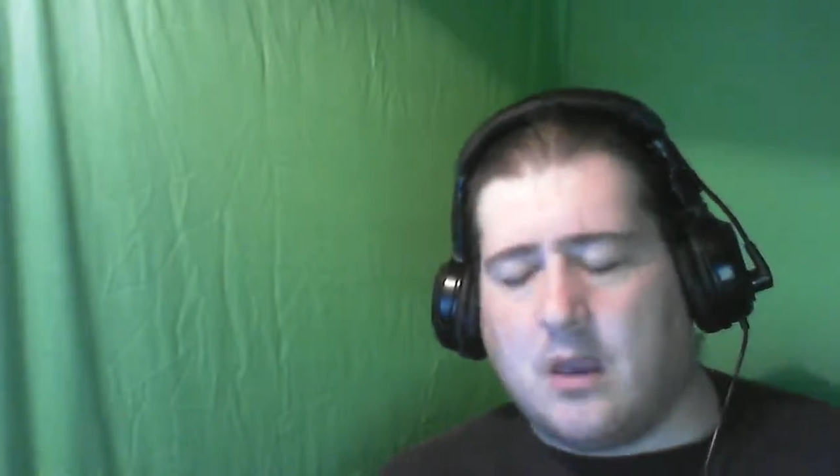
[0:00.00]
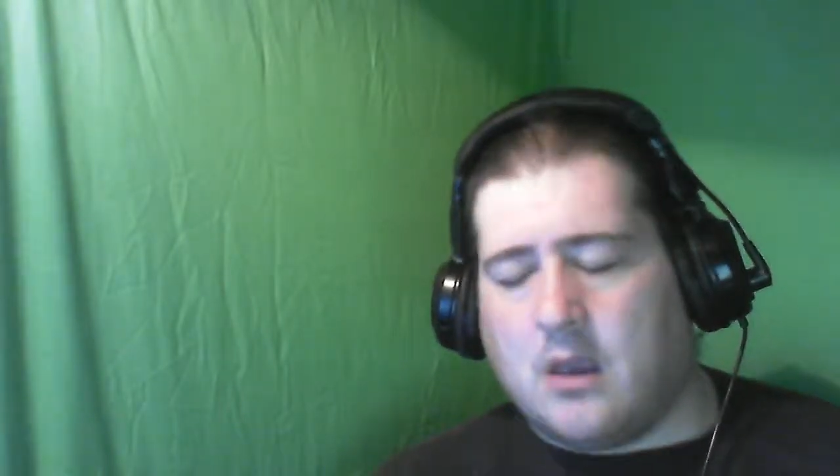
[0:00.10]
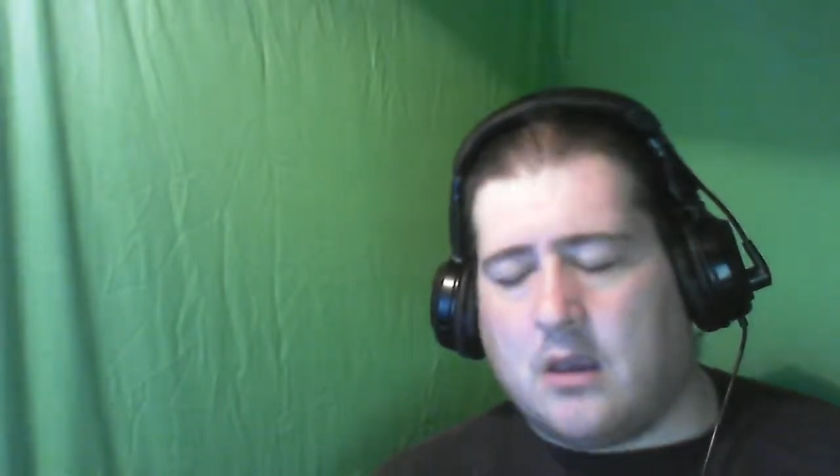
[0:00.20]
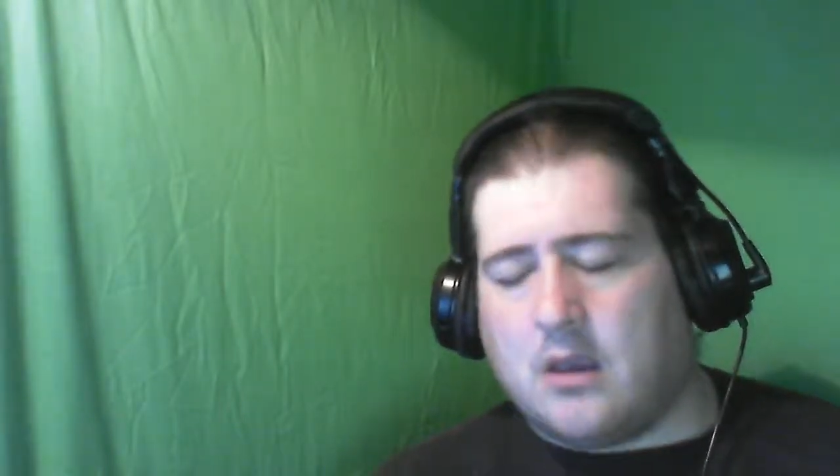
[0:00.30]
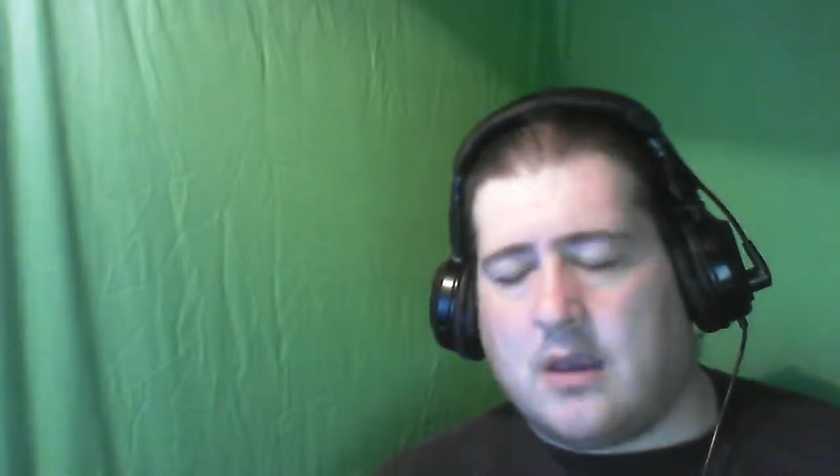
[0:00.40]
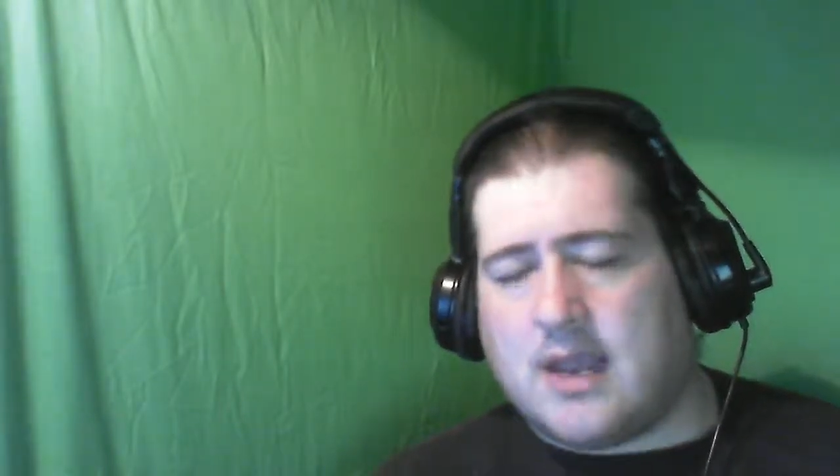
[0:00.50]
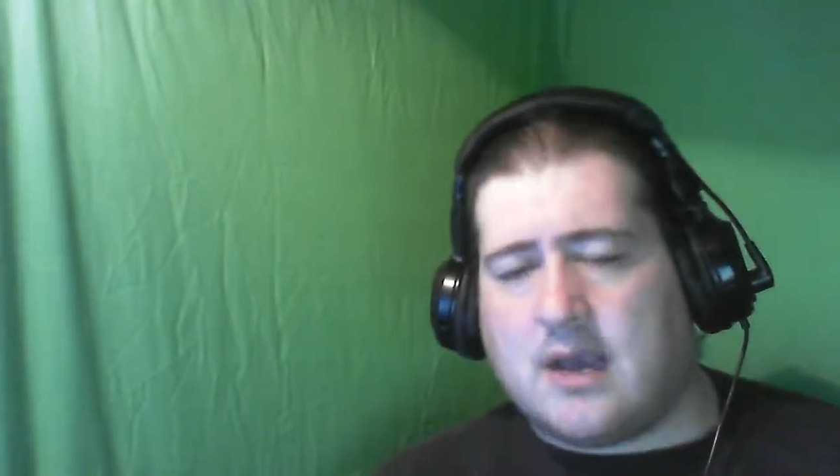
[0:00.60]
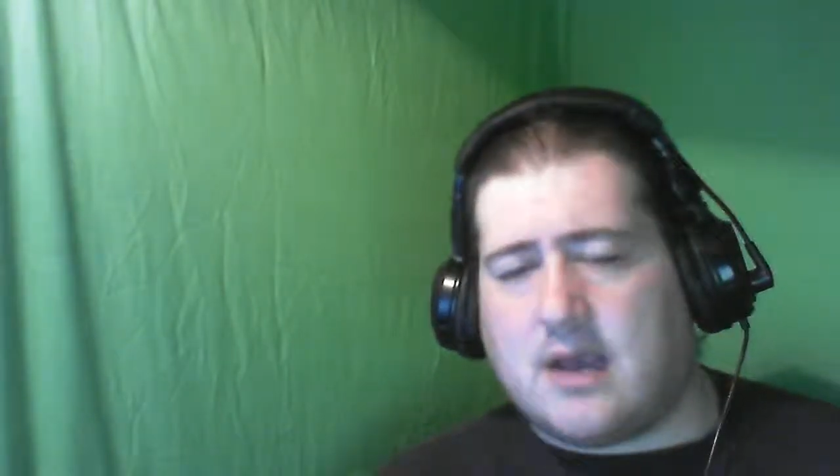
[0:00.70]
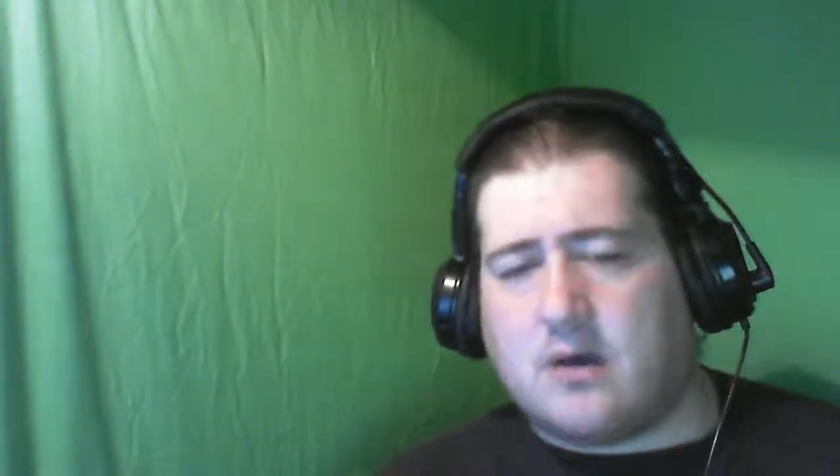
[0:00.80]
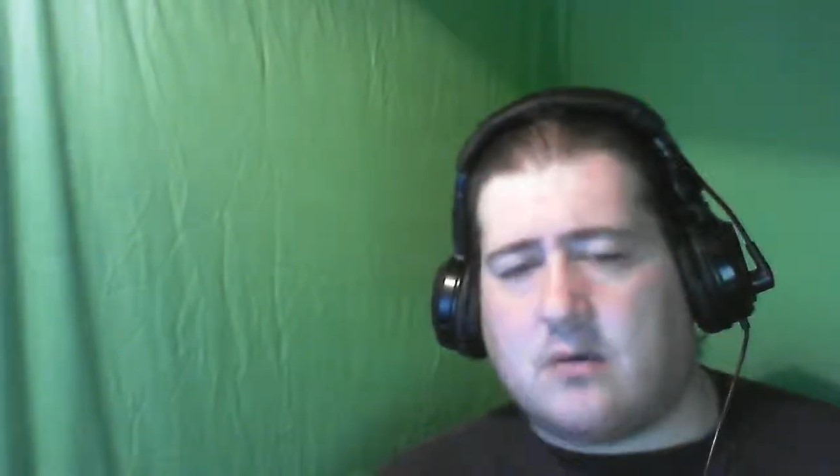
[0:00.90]

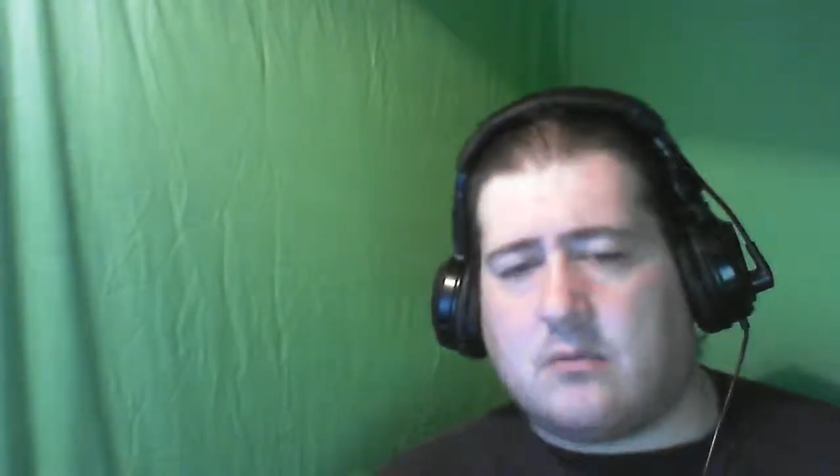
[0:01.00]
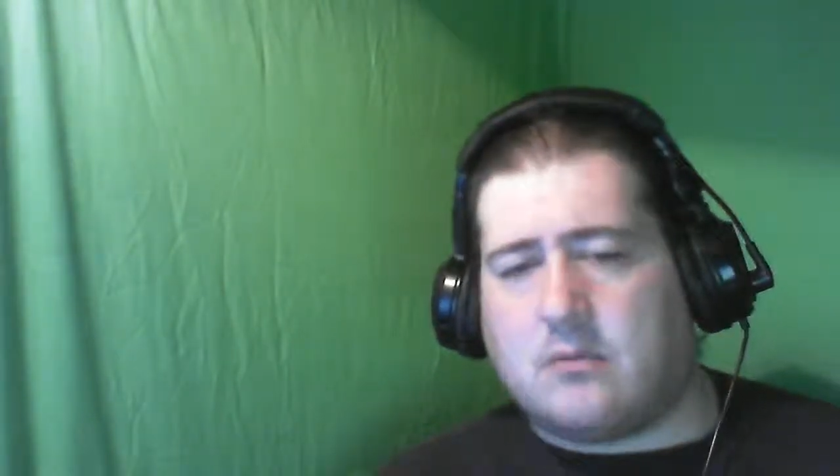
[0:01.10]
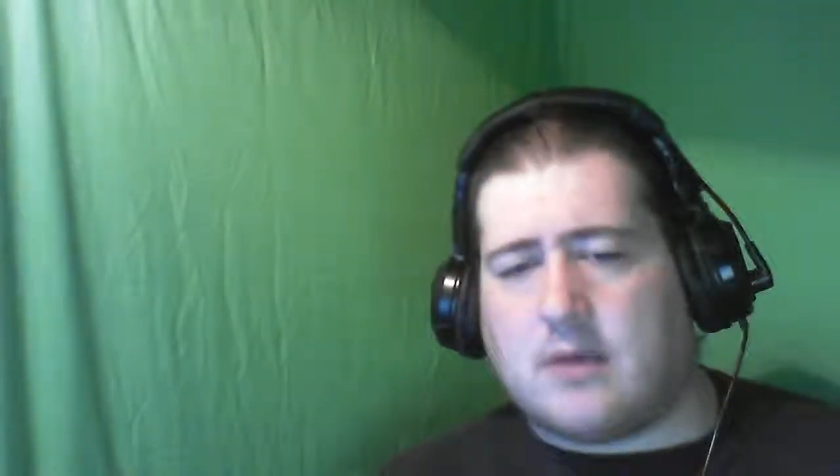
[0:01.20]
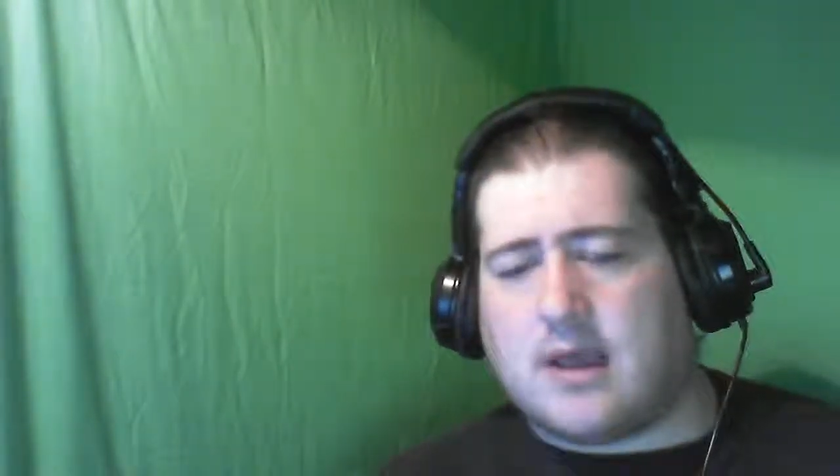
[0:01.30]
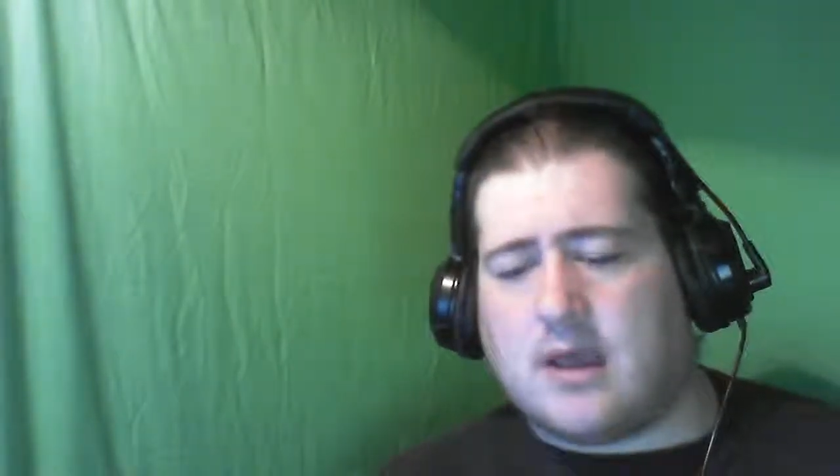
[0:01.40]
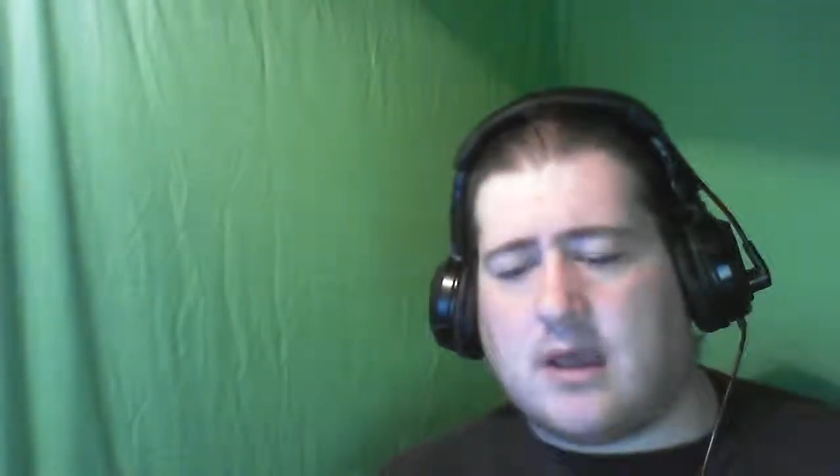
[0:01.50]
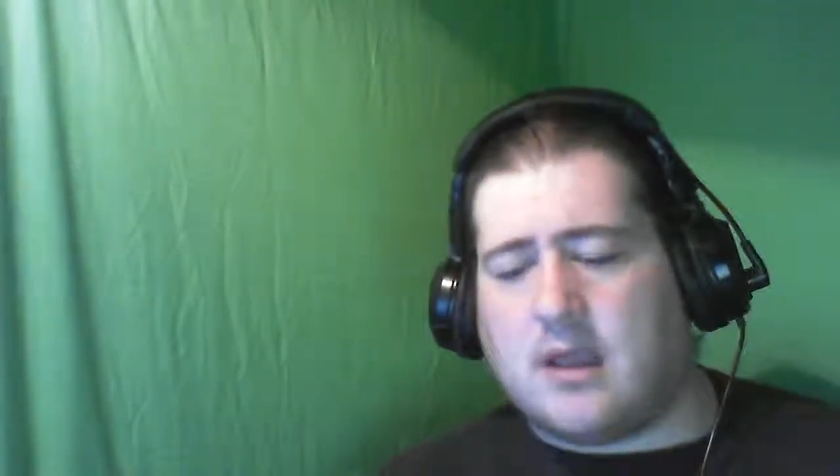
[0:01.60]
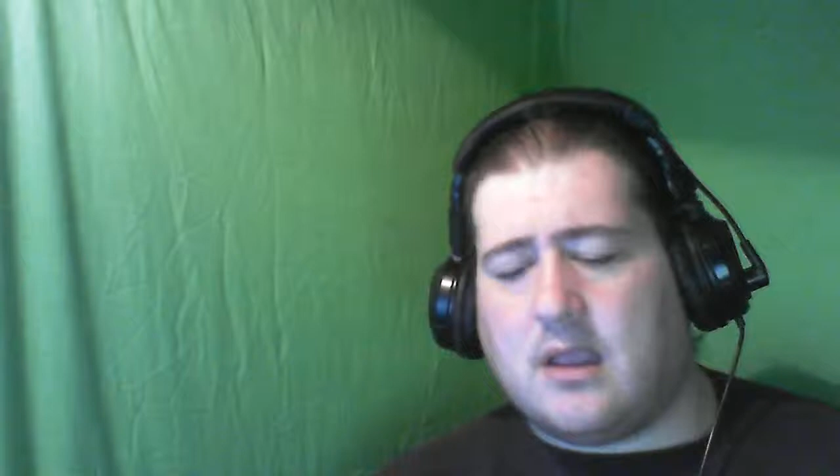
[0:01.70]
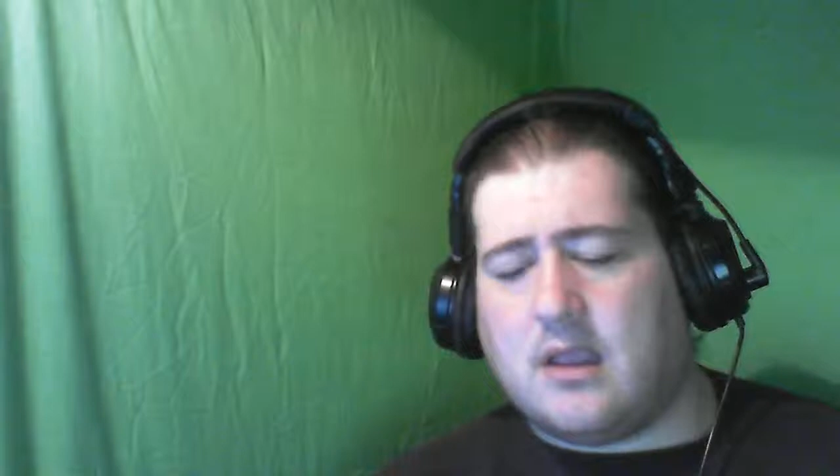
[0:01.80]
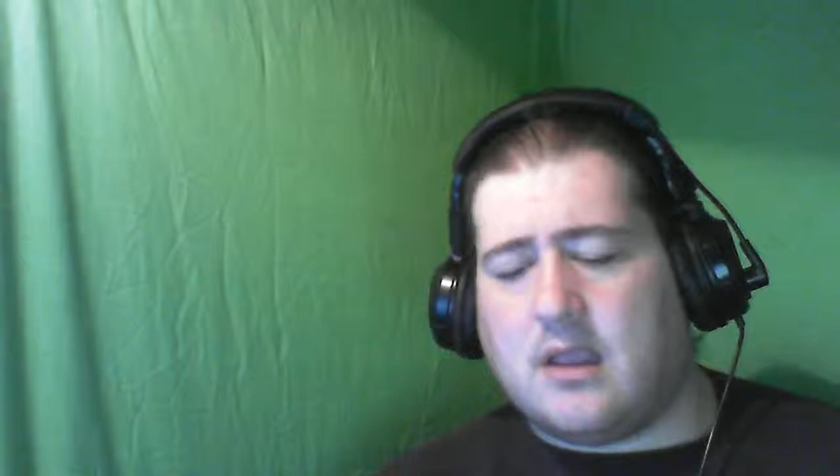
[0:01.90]
Now,
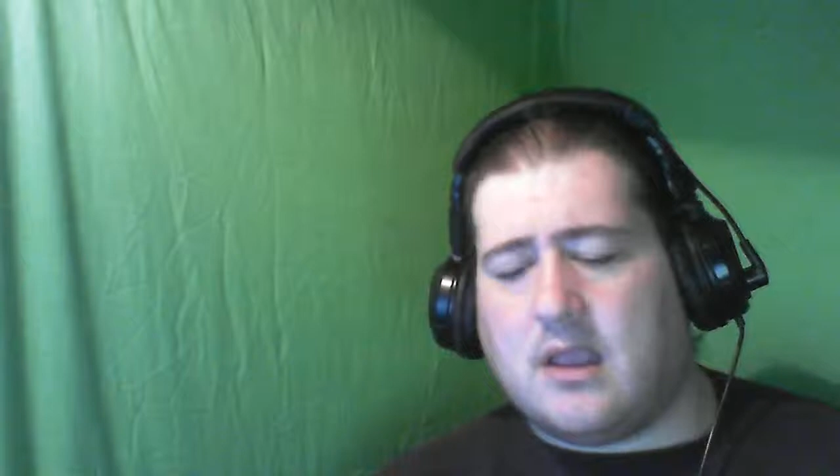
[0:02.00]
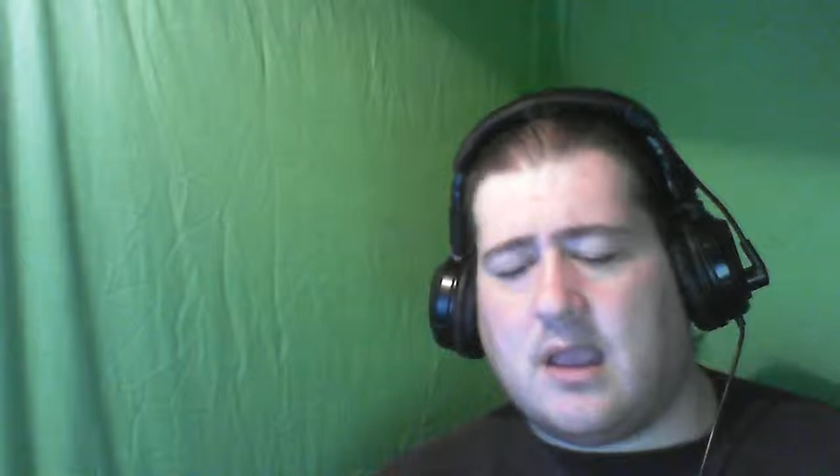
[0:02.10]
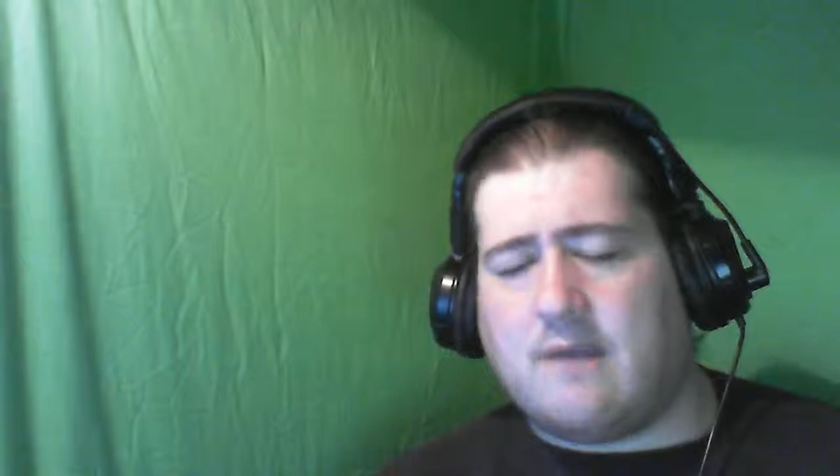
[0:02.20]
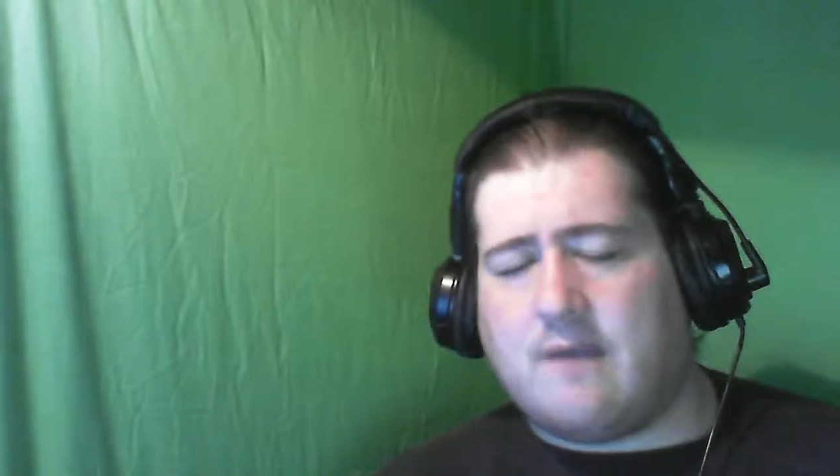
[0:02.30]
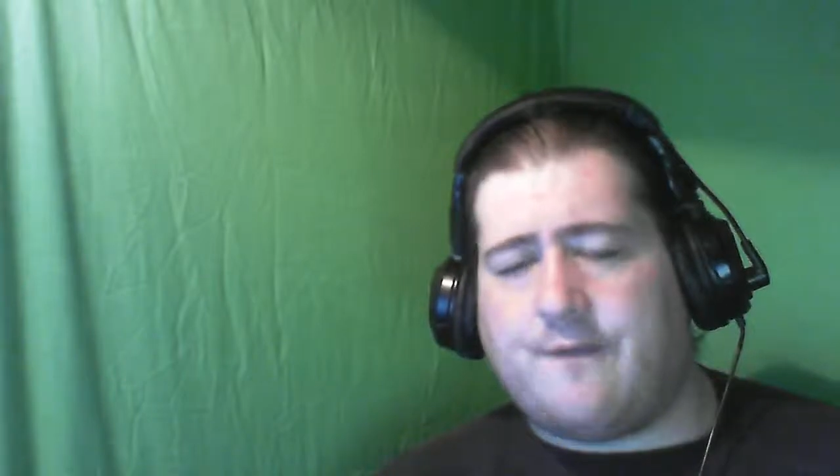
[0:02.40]
if